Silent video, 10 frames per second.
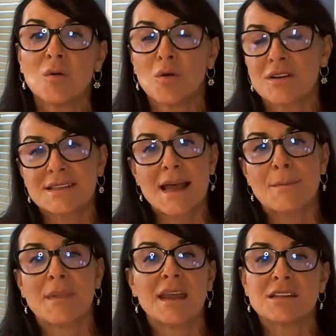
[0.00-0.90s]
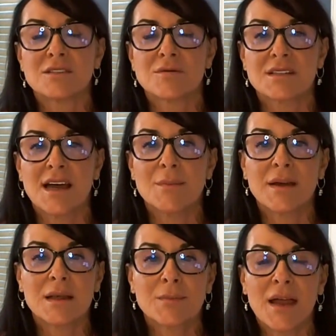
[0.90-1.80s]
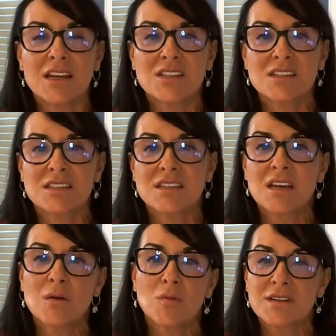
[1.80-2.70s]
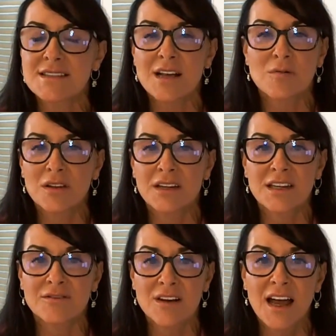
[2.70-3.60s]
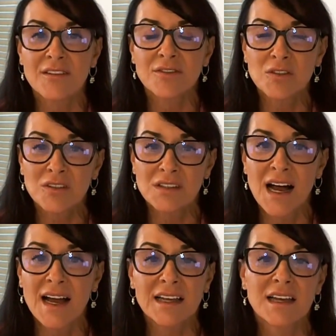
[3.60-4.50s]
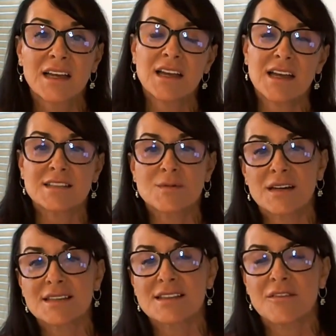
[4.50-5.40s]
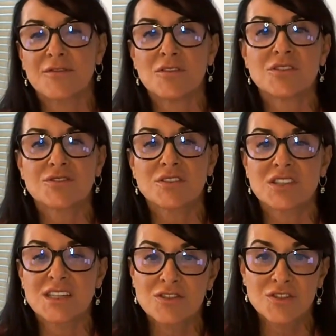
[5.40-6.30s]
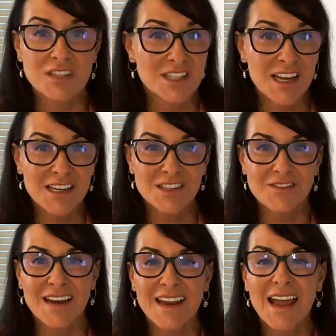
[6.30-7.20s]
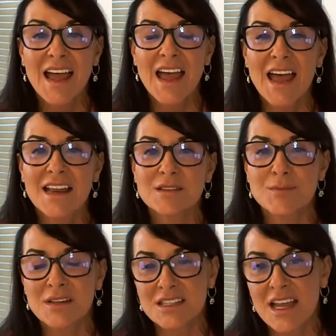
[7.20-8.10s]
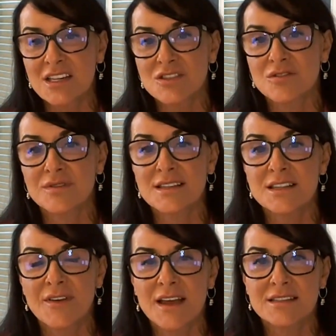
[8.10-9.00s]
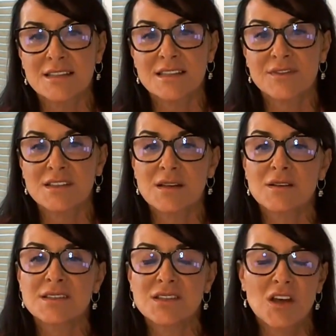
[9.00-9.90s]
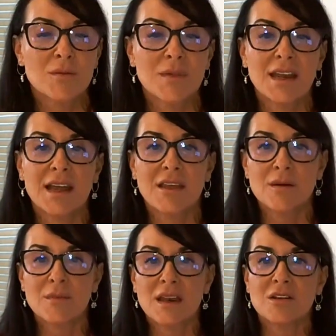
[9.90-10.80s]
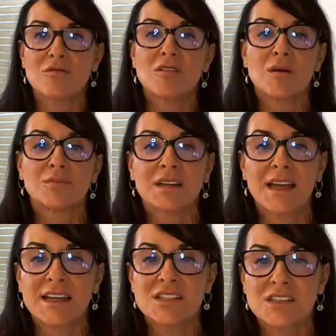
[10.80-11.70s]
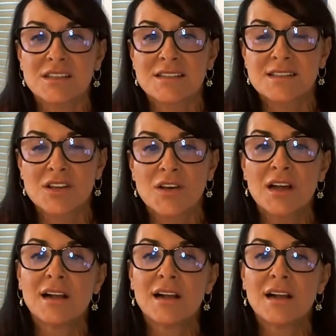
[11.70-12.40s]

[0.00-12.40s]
what does that mean to a diabetic patient? What does their quality of life look like, as well as their future trajectory and potential risk factors for so many other medical complications. So